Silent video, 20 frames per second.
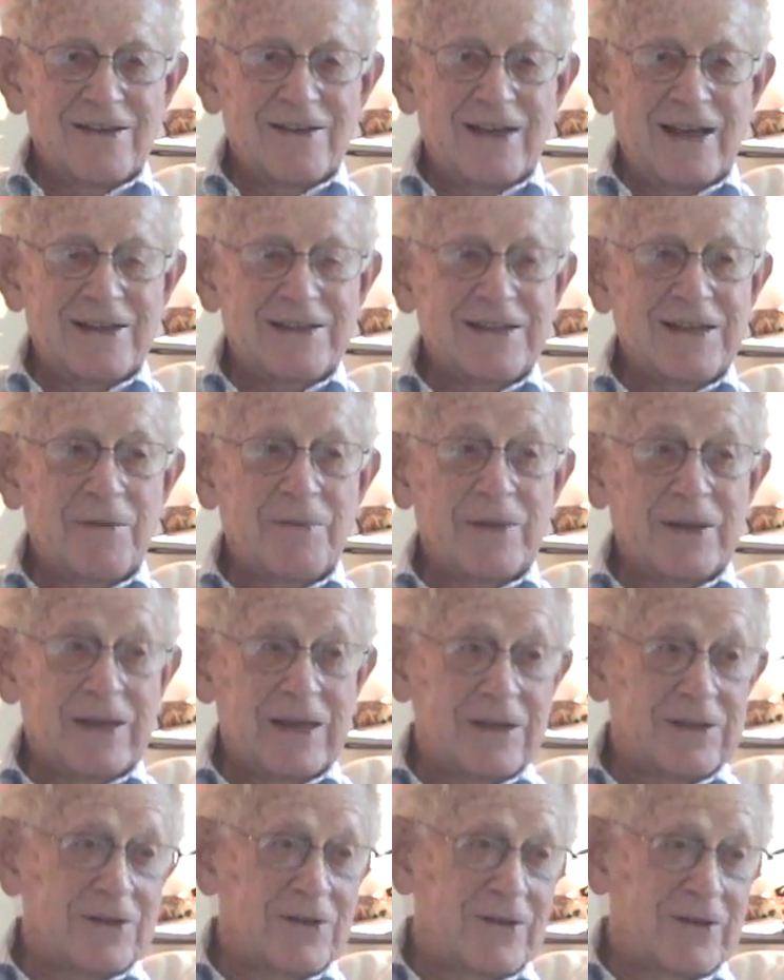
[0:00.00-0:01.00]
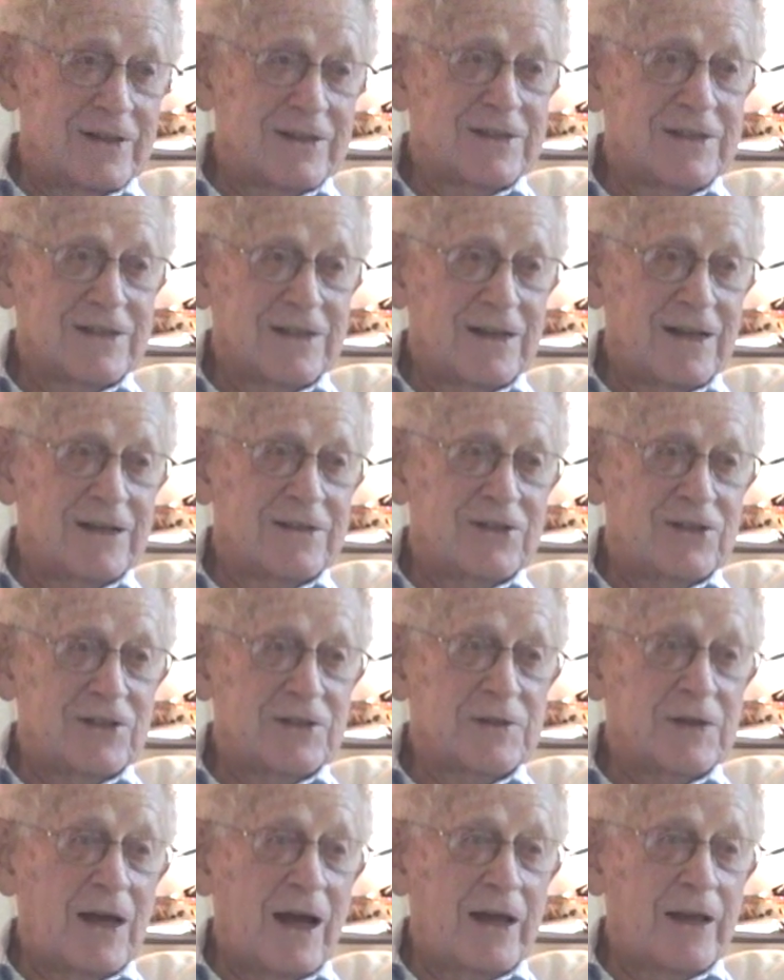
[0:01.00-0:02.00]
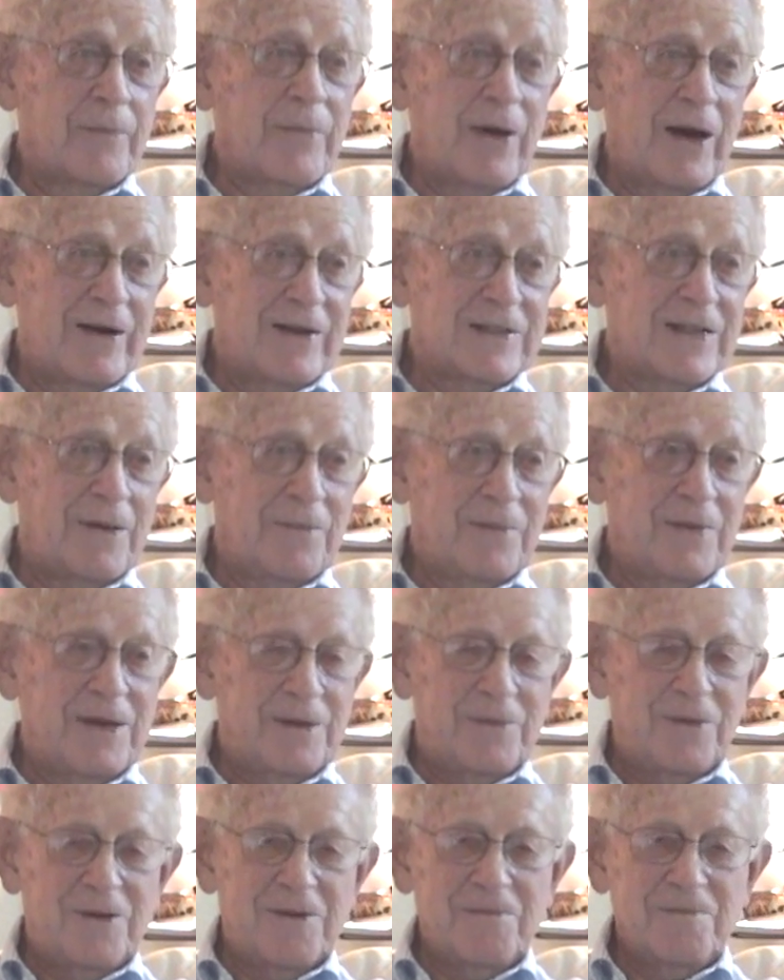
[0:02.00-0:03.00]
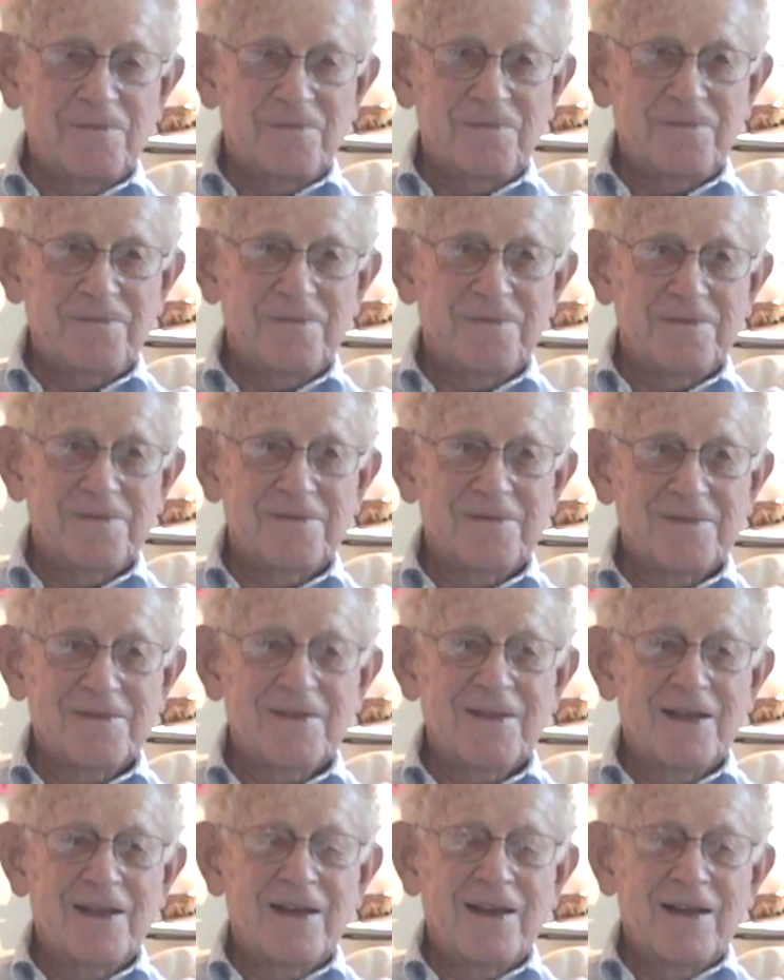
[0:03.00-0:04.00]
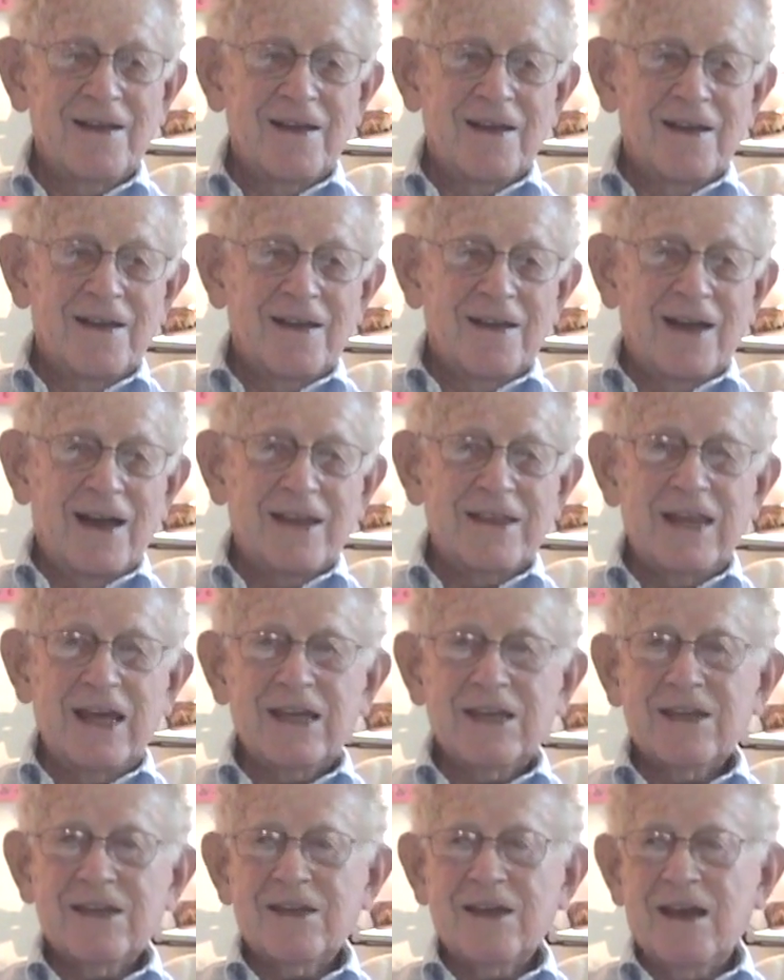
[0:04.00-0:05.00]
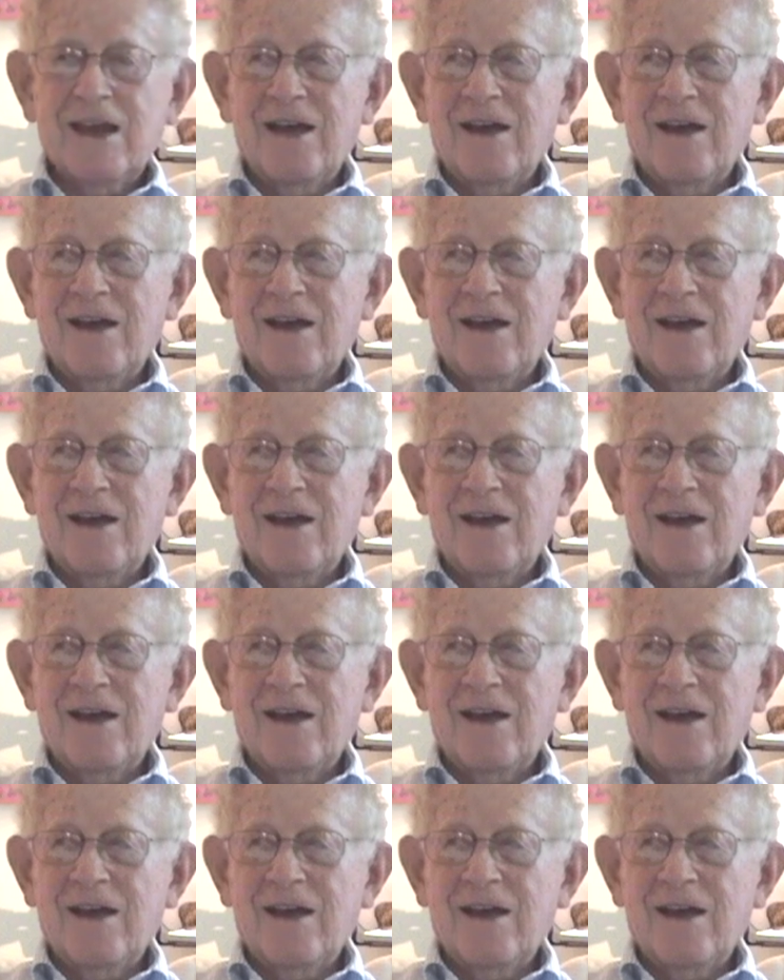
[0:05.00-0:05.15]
antipathy towards Jews on the part of some people. I think